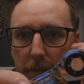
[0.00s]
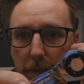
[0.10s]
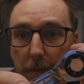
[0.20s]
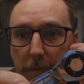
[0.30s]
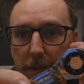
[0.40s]

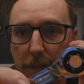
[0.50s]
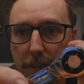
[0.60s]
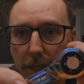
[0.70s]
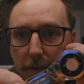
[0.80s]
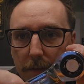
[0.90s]
It grips it
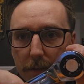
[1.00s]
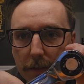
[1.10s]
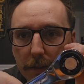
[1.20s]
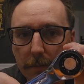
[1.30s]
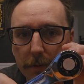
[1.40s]
exactly the
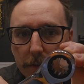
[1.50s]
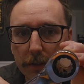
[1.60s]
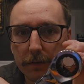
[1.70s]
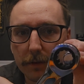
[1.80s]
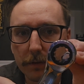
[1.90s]
same. It
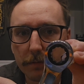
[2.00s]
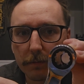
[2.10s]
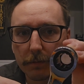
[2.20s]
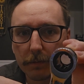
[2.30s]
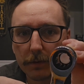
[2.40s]
just gives you
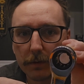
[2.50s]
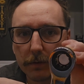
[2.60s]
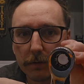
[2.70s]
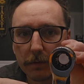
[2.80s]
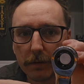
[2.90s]

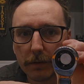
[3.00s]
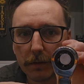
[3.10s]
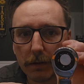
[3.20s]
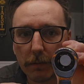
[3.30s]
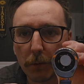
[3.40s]

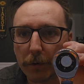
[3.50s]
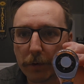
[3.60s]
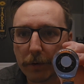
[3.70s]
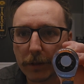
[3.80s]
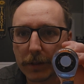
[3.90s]
more
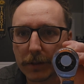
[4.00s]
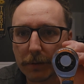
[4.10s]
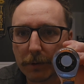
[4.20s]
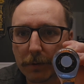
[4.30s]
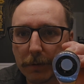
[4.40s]
degrees to
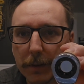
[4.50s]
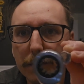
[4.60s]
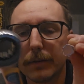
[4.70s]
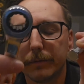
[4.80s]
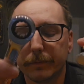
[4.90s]
work with.